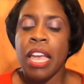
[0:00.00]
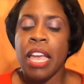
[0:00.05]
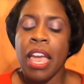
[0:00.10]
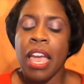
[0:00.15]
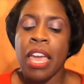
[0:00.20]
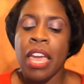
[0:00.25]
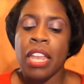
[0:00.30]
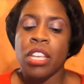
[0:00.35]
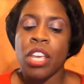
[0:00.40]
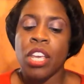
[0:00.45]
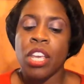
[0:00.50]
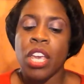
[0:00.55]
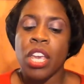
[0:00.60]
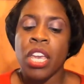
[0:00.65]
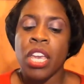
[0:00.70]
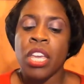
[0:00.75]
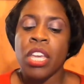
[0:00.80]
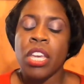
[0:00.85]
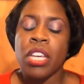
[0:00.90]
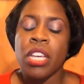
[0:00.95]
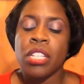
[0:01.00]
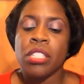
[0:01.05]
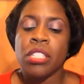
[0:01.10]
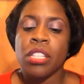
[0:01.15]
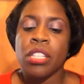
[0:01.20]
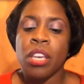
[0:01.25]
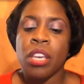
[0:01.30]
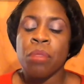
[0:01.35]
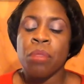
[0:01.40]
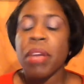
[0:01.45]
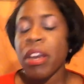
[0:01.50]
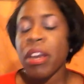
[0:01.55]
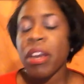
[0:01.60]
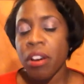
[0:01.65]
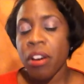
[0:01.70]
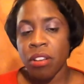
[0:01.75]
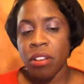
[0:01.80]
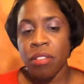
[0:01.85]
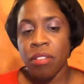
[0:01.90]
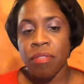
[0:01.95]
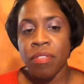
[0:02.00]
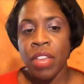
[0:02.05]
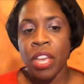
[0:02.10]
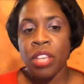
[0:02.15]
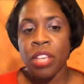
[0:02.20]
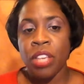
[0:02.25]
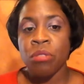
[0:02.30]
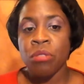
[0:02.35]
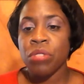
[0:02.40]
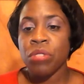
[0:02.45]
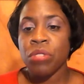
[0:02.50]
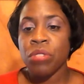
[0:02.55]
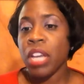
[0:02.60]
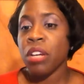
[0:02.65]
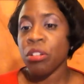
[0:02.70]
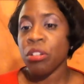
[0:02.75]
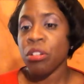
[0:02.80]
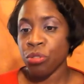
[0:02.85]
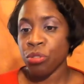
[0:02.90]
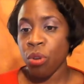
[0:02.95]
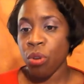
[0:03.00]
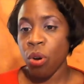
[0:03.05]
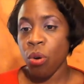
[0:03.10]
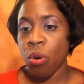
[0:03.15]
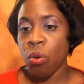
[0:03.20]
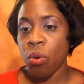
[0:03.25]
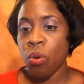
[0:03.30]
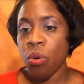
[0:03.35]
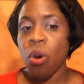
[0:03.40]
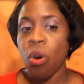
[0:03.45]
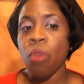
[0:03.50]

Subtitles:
And it is imperative that you take control